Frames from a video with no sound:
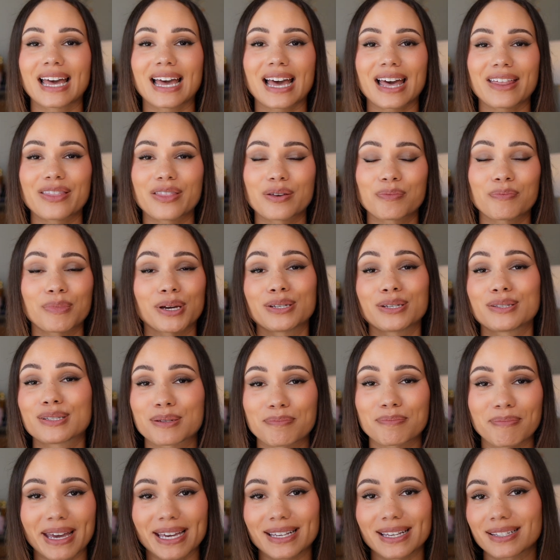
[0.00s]
the most
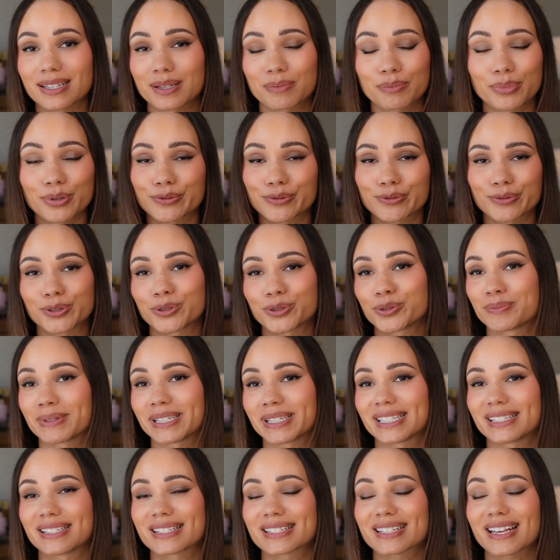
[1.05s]
amazing
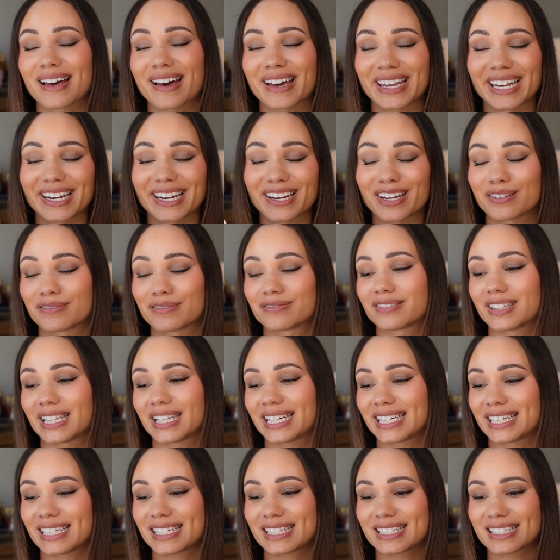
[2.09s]
performance. I love
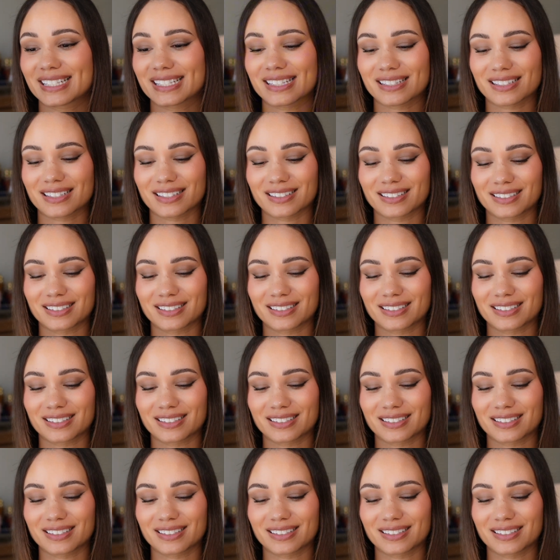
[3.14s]
this.